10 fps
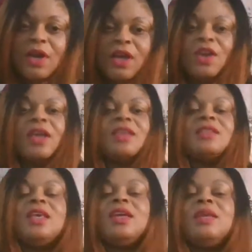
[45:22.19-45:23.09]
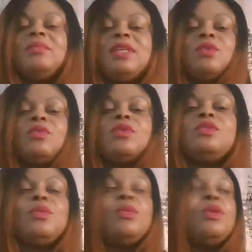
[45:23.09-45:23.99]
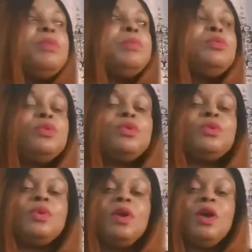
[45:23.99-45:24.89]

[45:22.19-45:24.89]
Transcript: You can imagine what some people do.